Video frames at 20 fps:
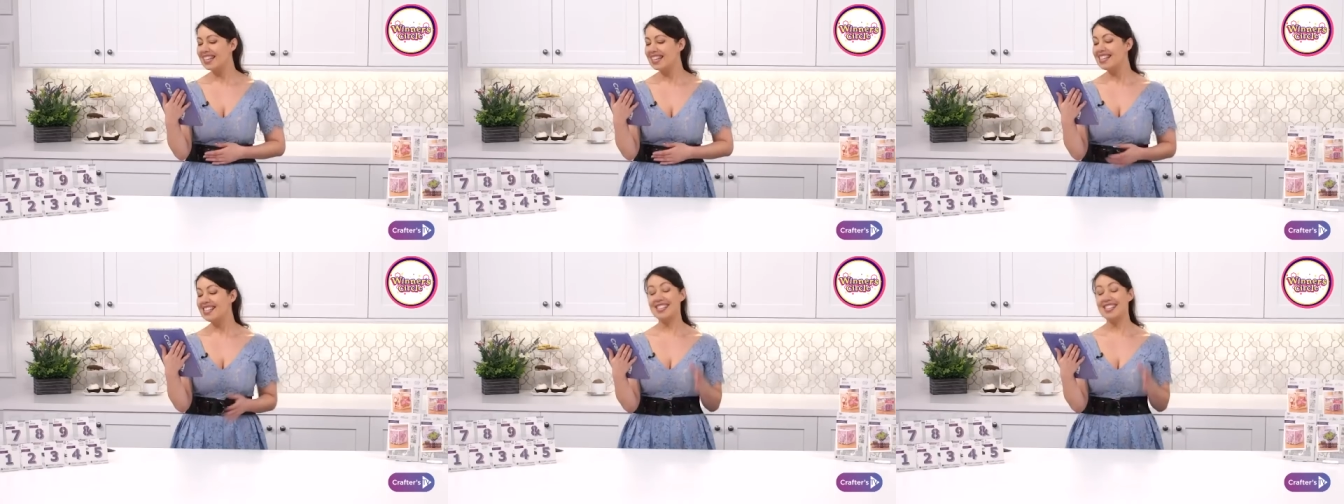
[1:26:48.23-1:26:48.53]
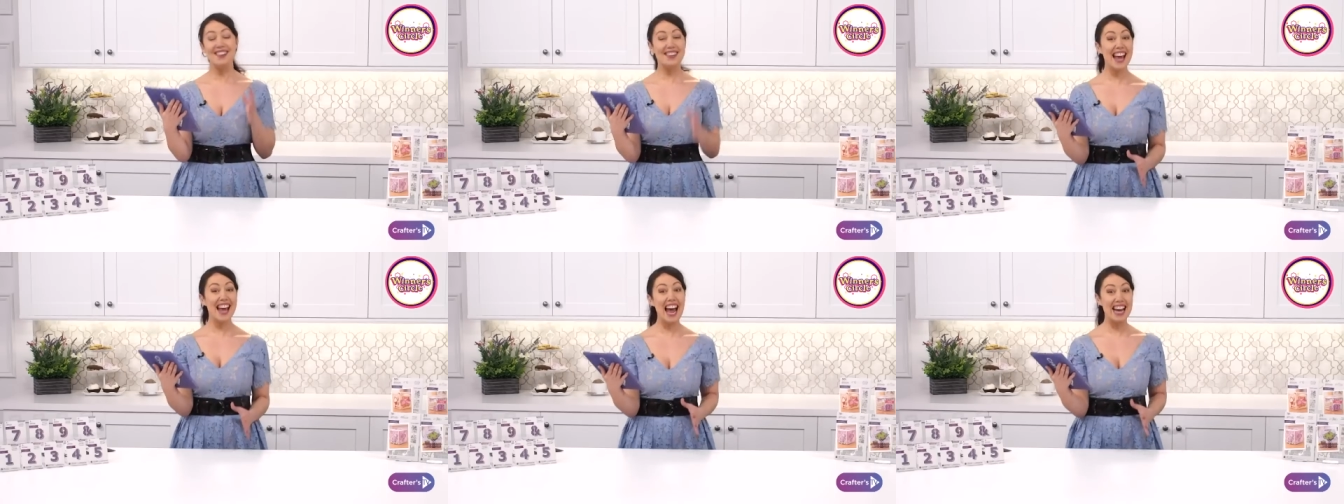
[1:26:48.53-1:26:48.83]
So
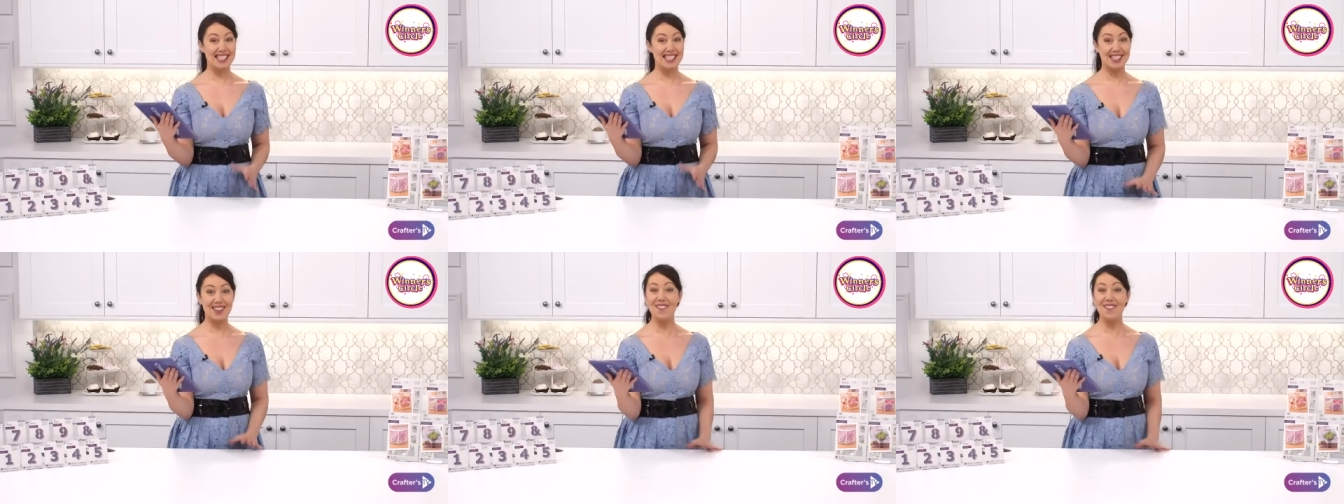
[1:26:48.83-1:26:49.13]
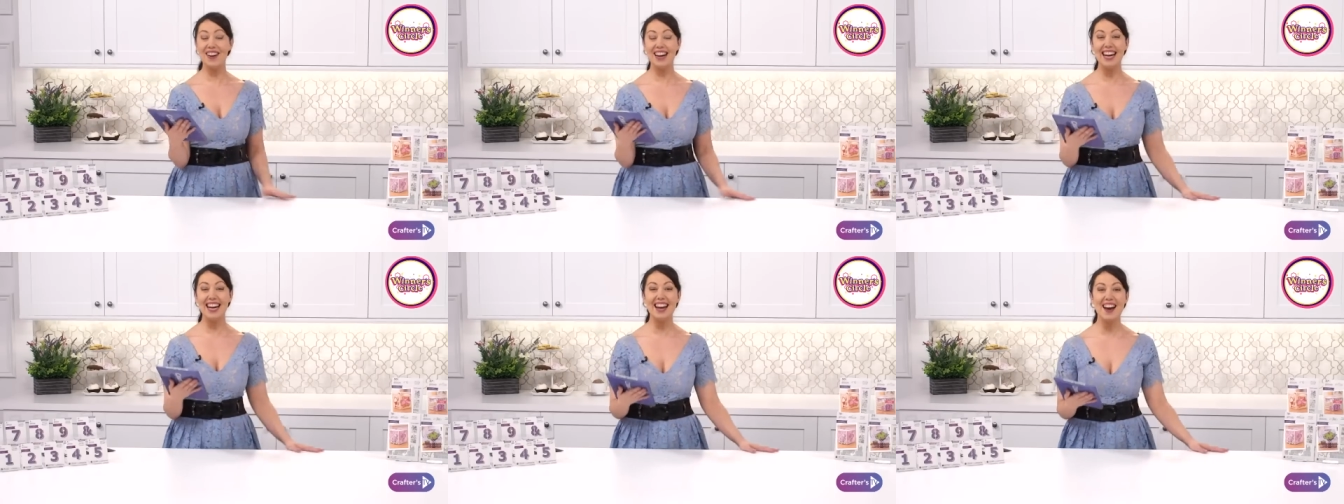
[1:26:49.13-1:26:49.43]
yes,
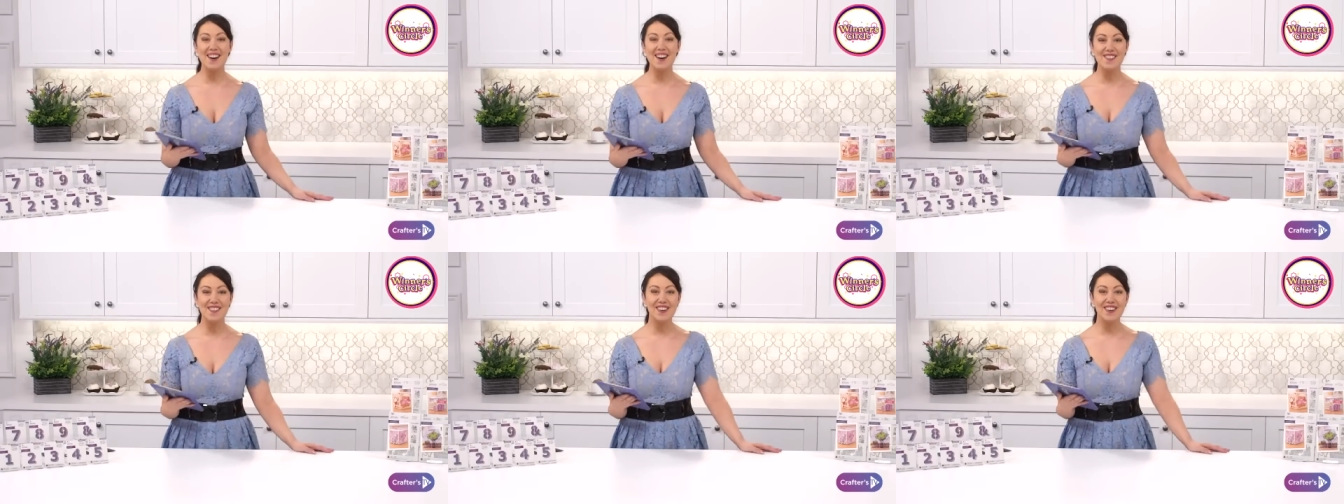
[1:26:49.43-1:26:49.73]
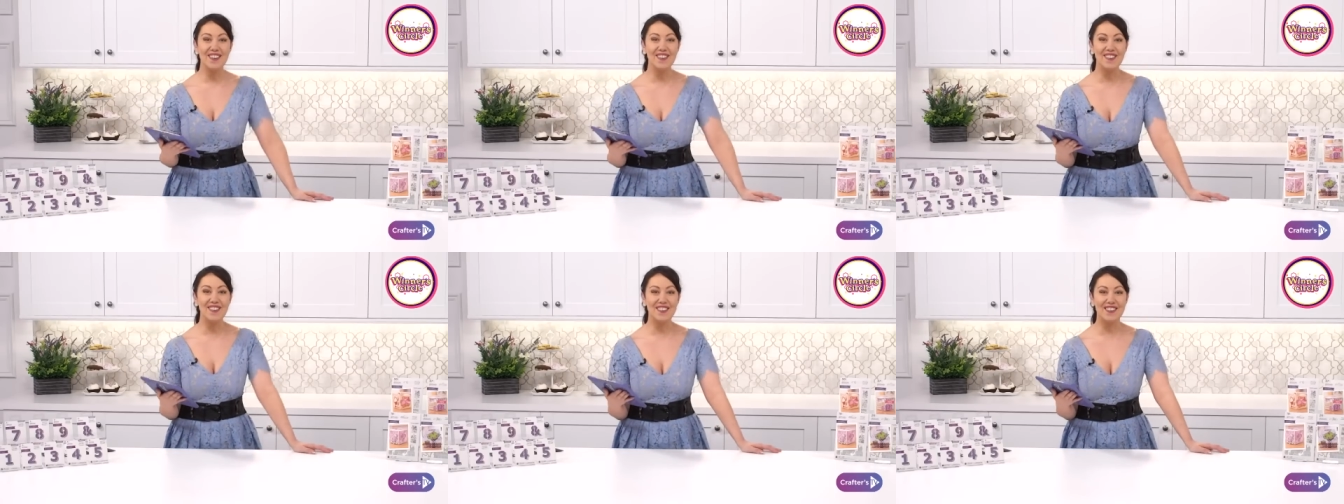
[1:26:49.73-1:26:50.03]
we, of
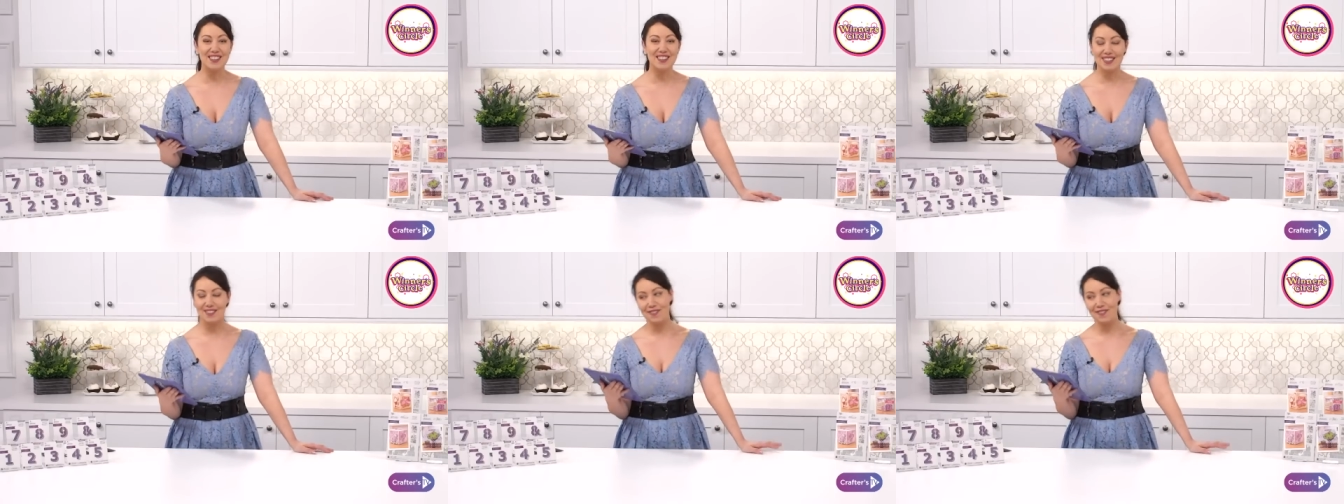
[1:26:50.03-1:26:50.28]
course,